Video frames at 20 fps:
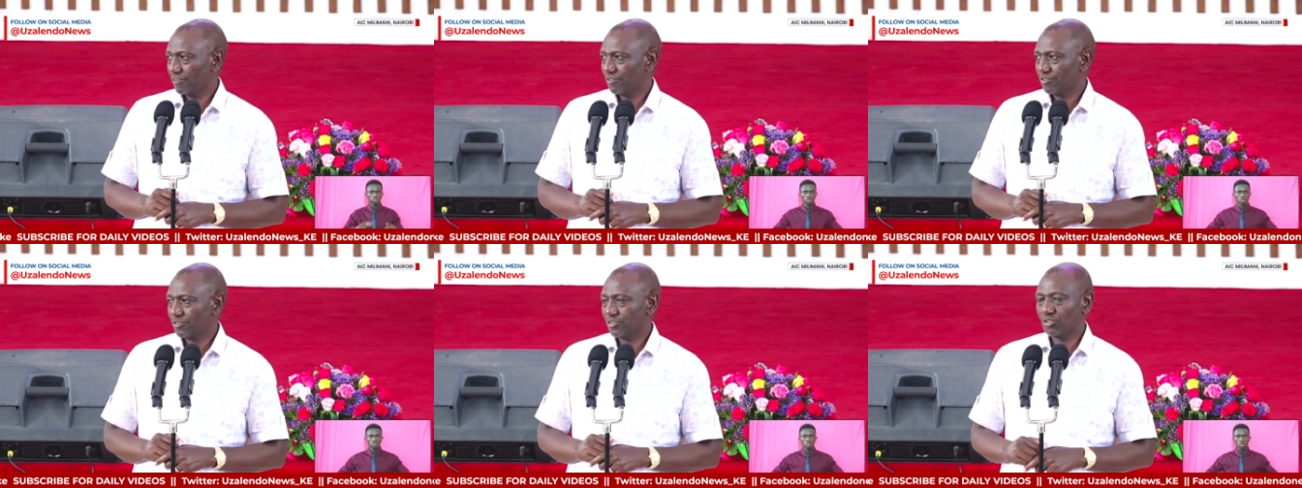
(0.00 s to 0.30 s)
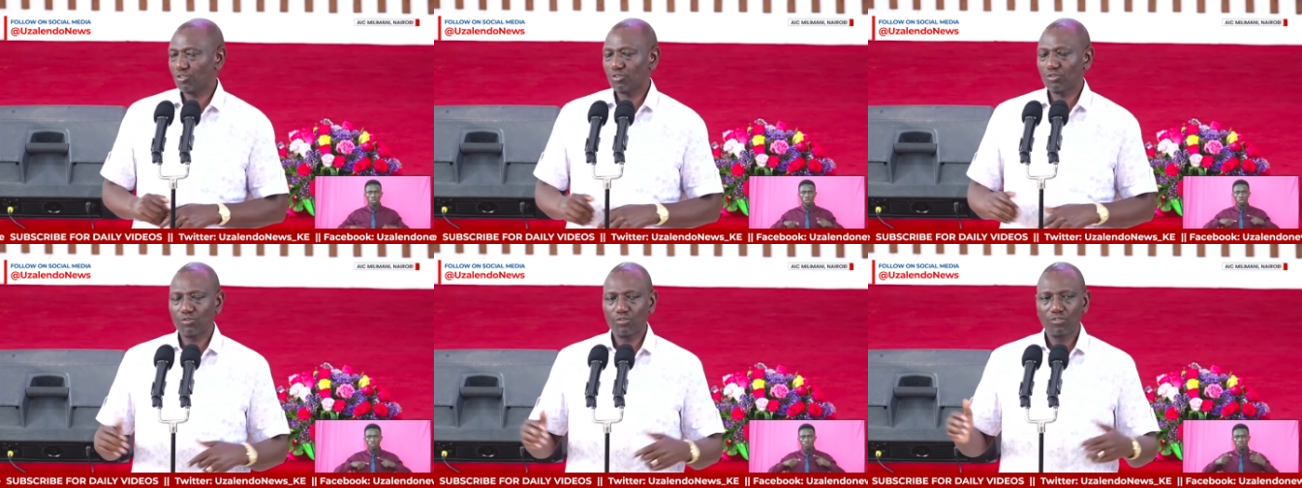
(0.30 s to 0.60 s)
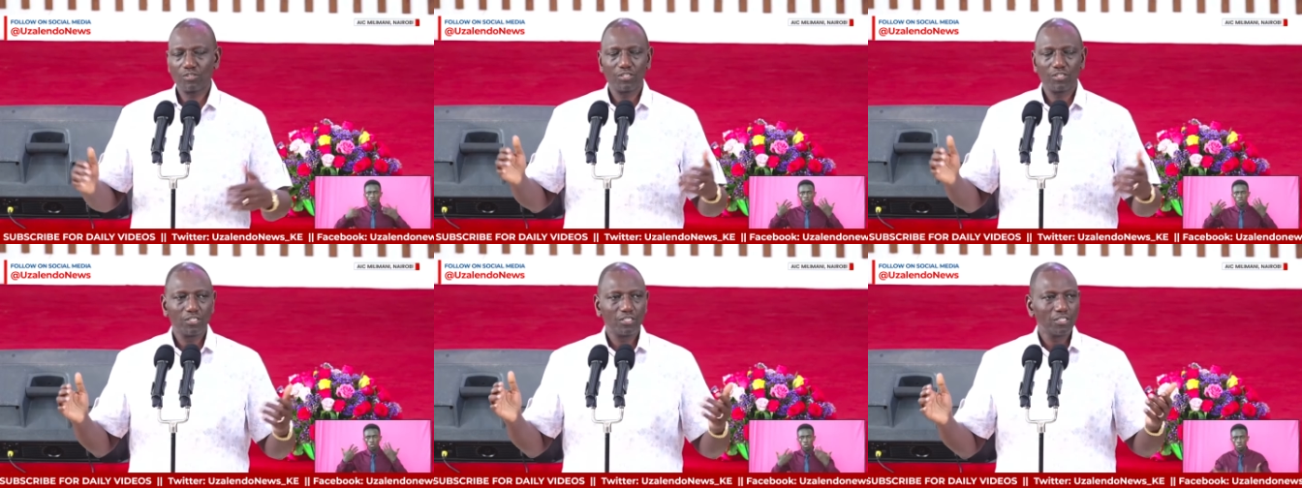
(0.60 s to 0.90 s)
So,
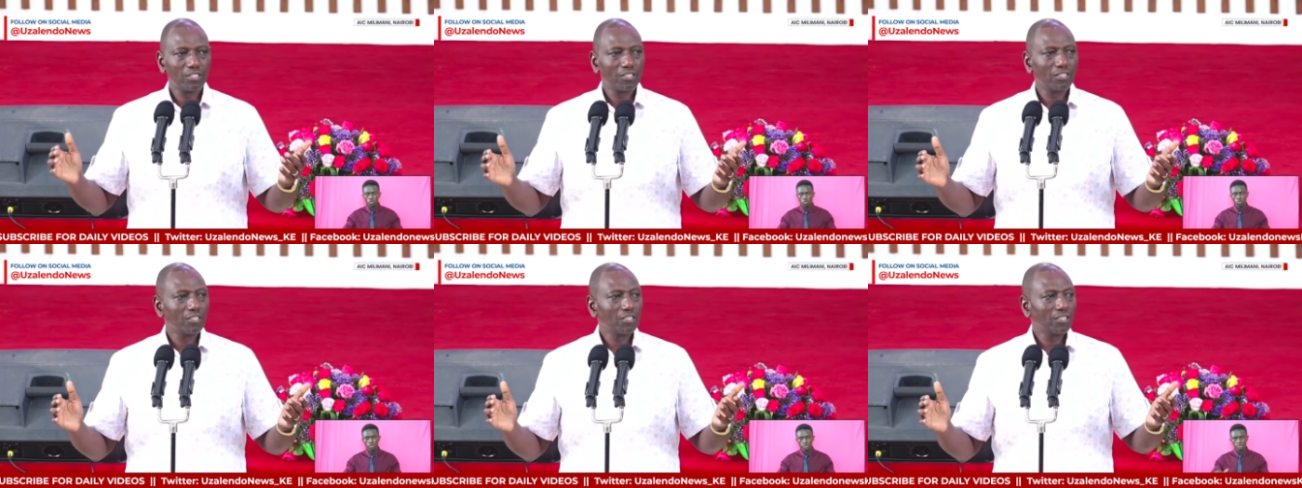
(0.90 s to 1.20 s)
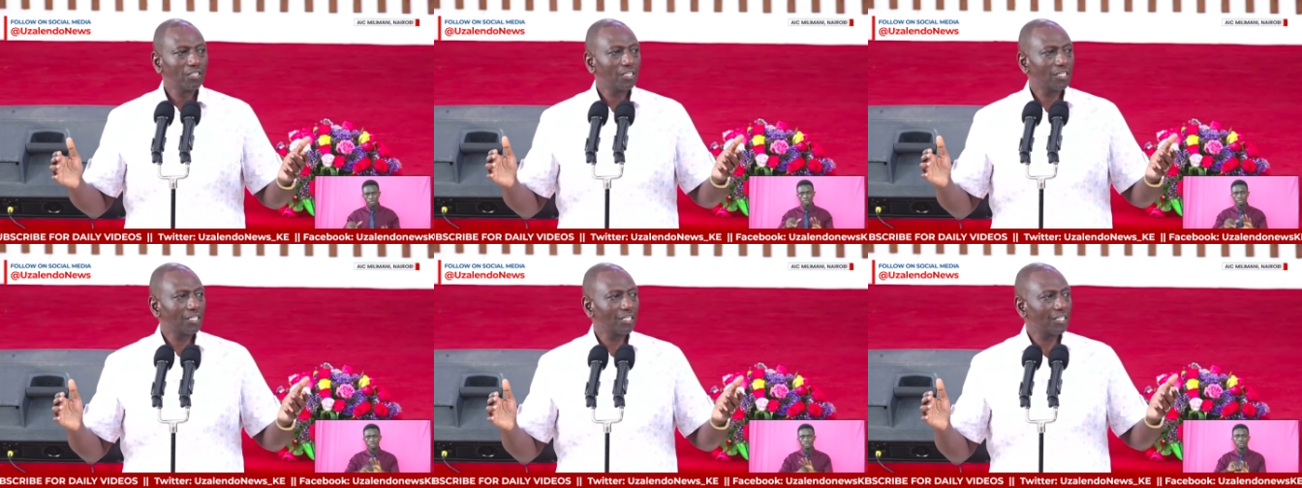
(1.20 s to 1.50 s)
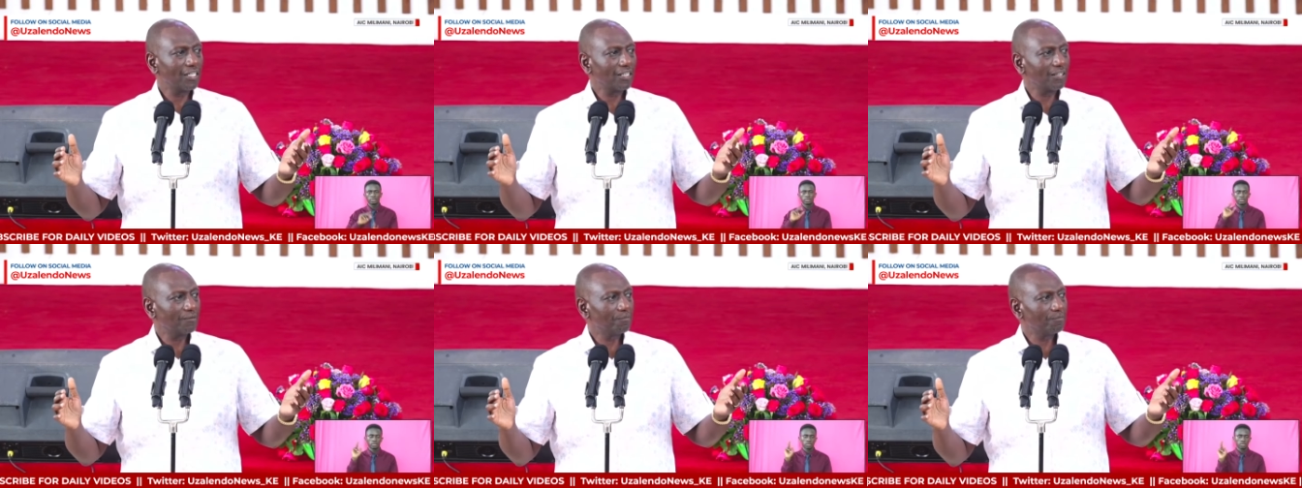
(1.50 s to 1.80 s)

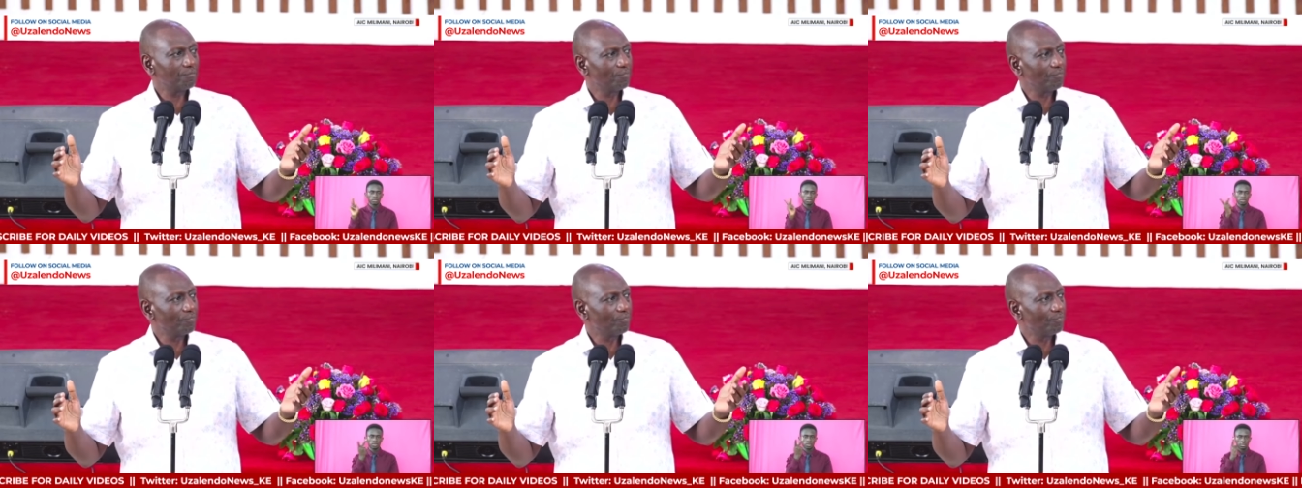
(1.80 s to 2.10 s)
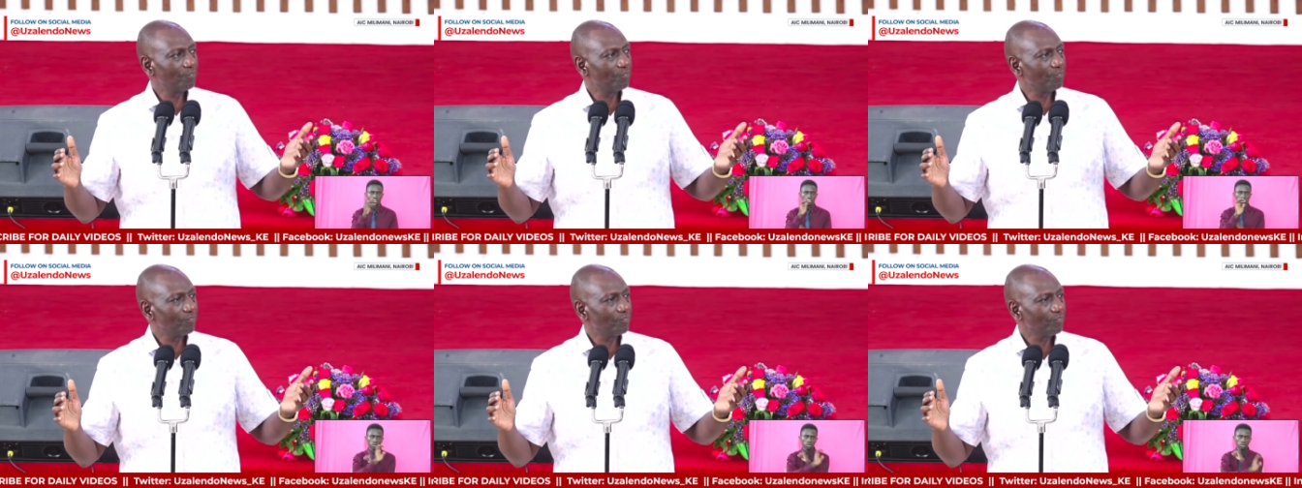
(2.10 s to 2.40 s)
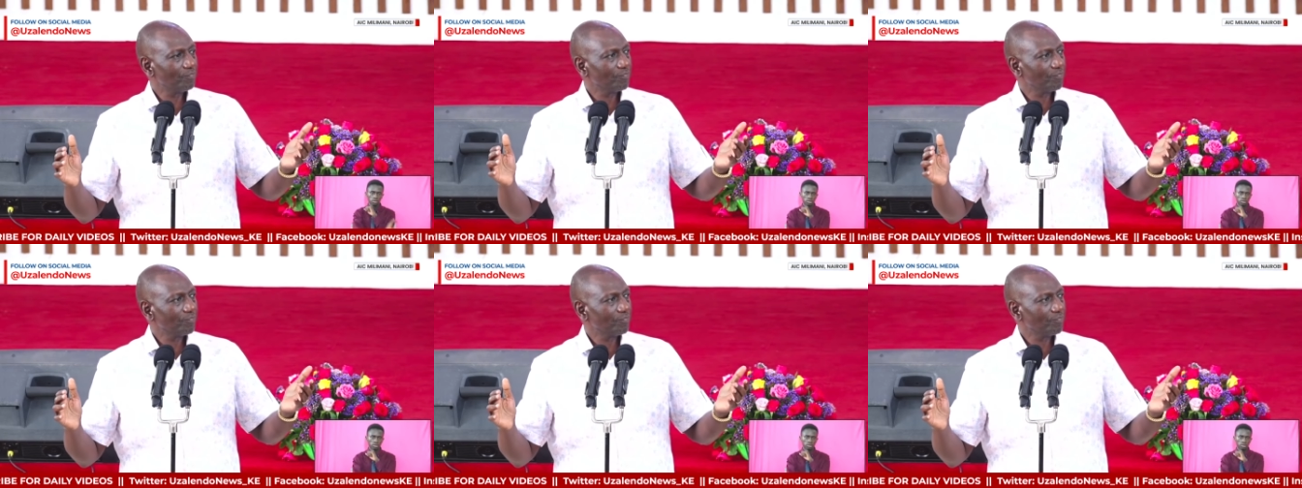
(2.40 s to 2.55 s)
at